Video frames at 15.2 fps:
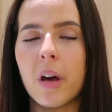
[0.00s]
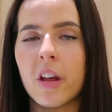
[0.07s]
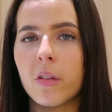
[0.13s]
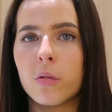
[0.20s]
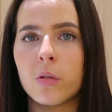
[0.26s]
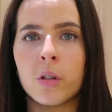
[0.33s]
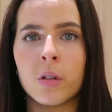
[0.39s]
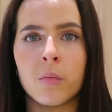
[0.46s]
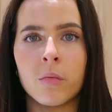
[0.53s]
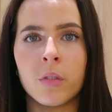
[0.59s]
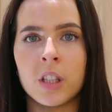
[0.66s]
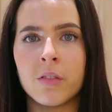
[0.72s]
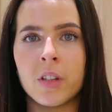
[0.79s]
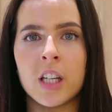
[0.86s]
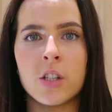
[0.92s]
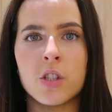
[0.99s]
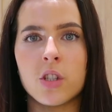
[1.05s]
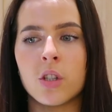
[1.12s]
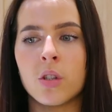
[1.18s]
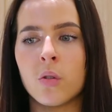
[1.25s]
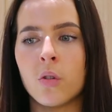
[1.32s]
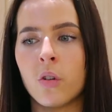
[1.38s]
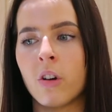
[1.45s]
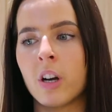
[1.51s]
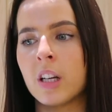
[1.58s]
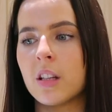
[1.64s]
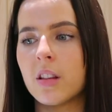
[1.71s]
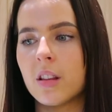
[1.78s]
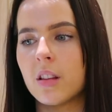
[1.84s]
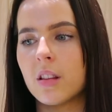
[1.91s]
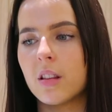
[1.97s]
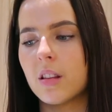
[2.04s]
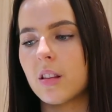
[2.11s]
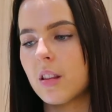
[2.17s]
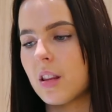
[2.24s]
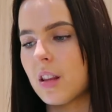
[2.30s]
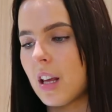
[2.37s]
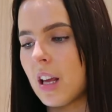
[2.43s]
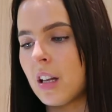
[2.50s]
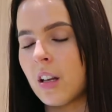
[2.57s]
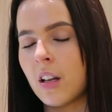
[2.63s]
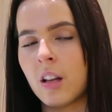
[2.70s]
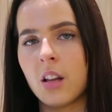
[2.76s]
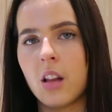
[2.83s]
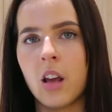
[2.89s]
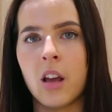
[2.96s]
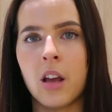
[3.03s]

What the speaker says: bathroom renovation or anything